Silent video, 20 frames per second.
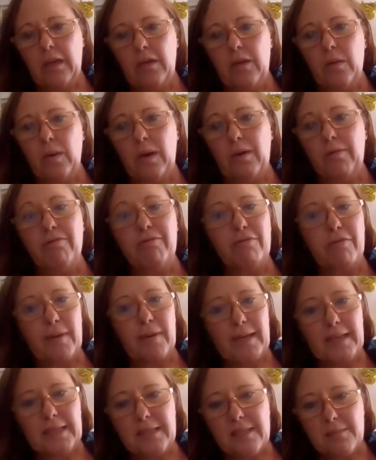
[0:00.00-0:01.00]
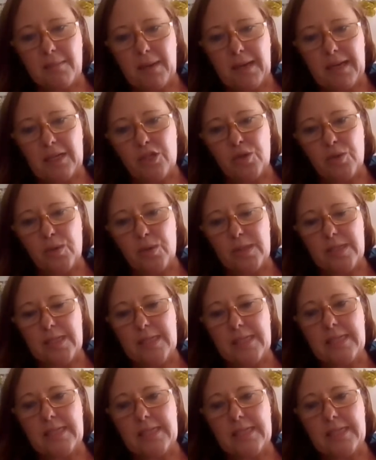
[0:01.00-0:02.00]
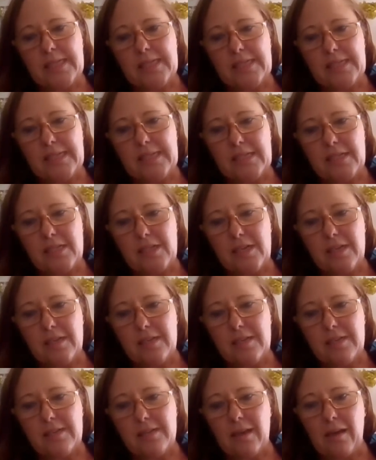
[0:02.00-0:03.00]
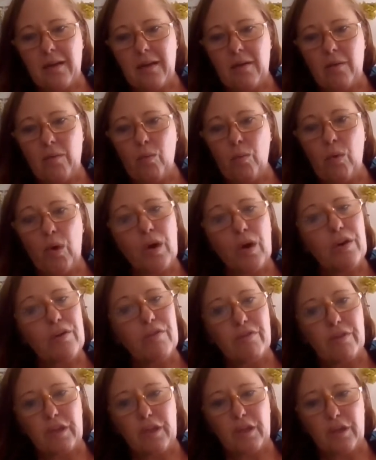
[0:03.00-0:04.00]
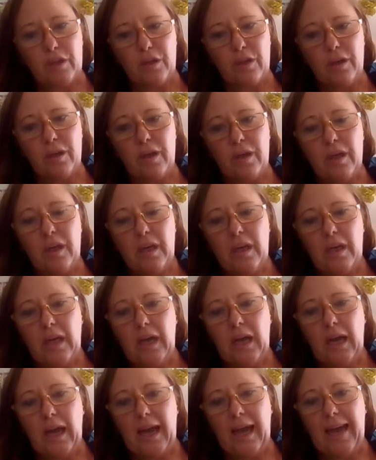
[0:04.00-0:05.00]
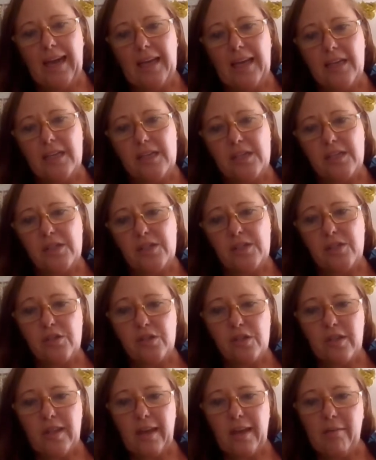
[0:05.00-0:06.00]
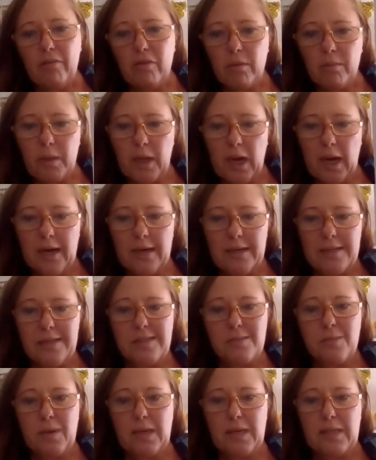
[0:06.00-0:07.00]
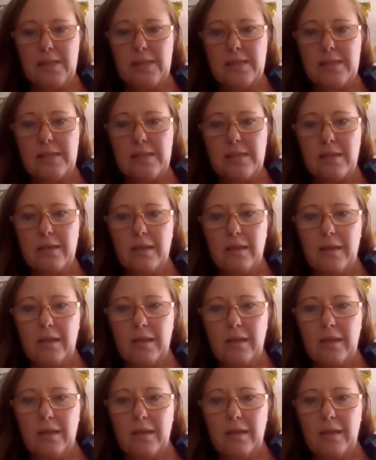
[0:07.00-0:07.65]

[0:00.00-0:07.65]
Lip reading: You are free to make choices and decisions that work for you, and to do that from your heart space.